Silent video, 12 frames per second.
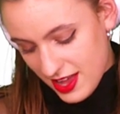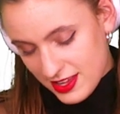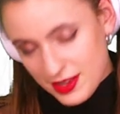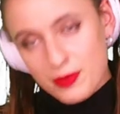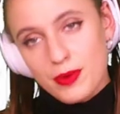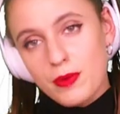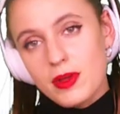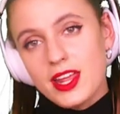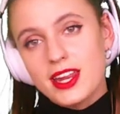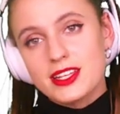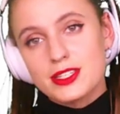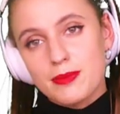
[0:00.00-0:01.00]

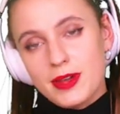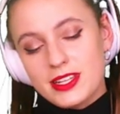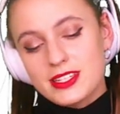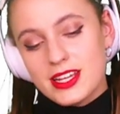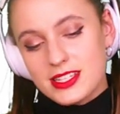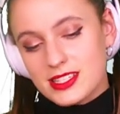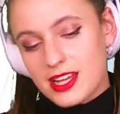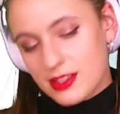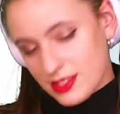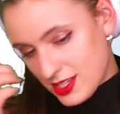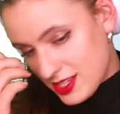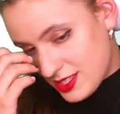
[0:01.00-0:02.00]
it does sound
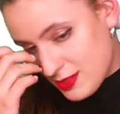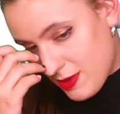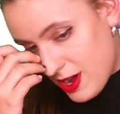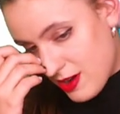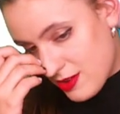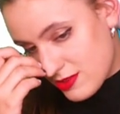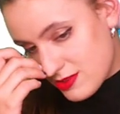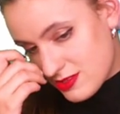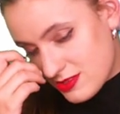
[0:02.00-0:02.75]
like it's about